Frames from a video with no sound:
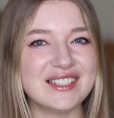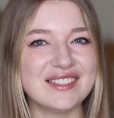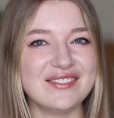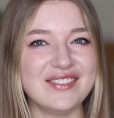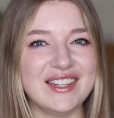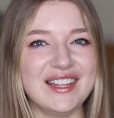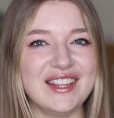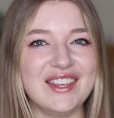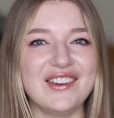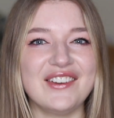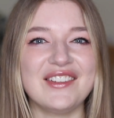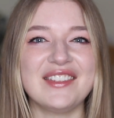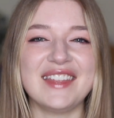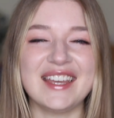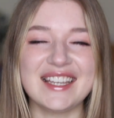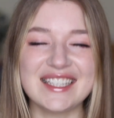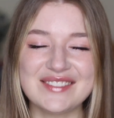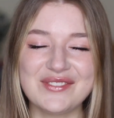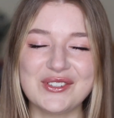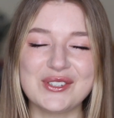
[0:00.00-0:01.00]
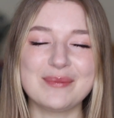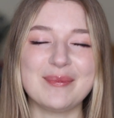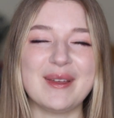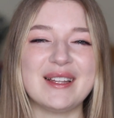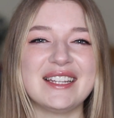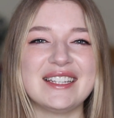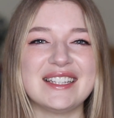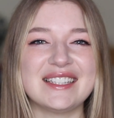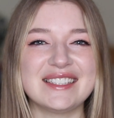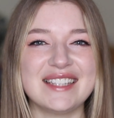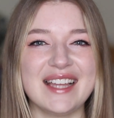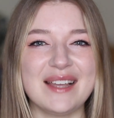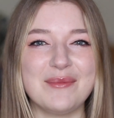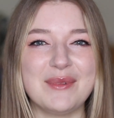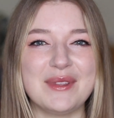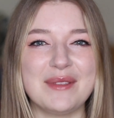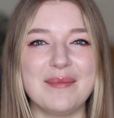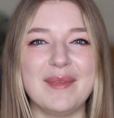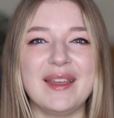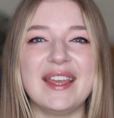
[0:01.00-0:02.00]
this video, thanks for spending this time
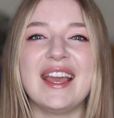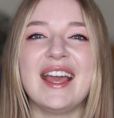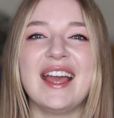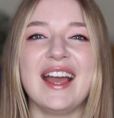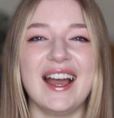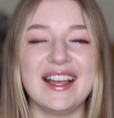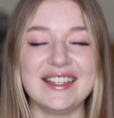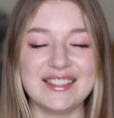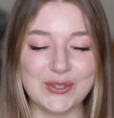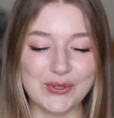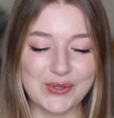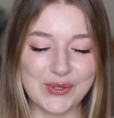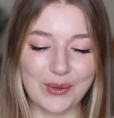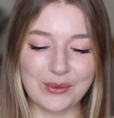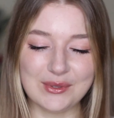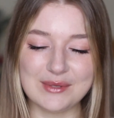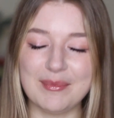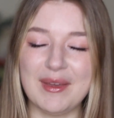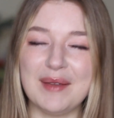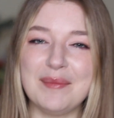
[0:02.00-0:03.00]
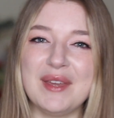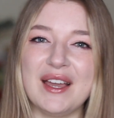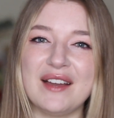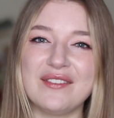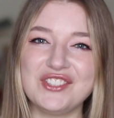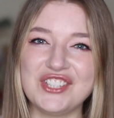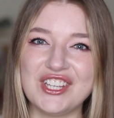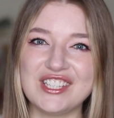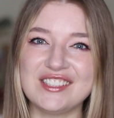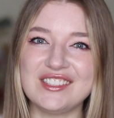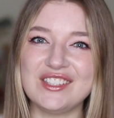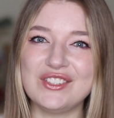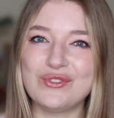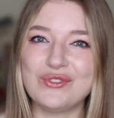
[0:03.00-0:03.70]
with me and who knows maybe I've just